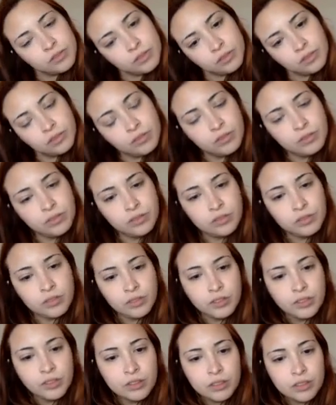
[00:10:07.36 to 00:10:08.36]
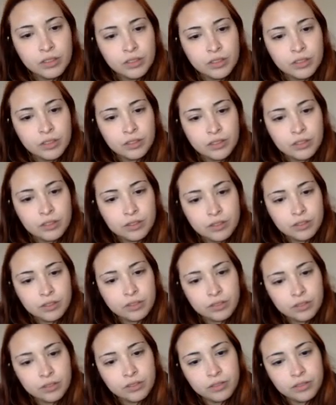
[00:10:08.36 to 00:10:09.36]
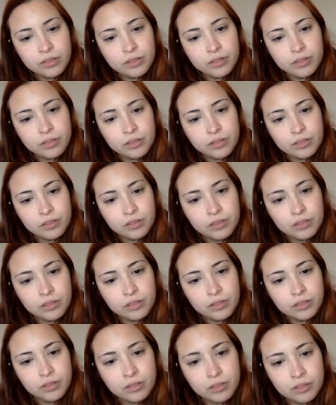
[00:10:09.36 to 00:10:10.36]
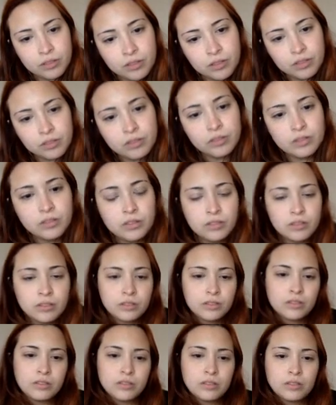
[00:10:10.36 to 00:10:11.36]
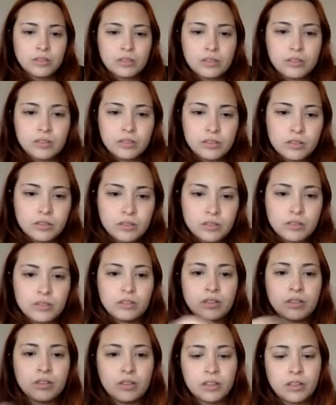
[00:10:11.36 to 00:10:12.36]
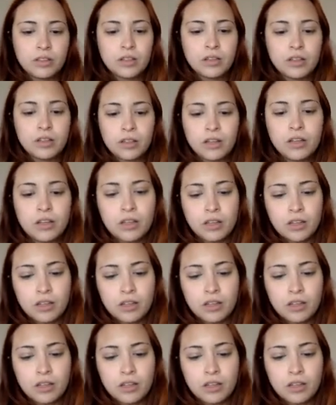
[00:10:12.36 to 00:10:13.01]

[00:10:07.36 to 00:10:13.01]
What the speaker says: No words are spoken by the person on screen.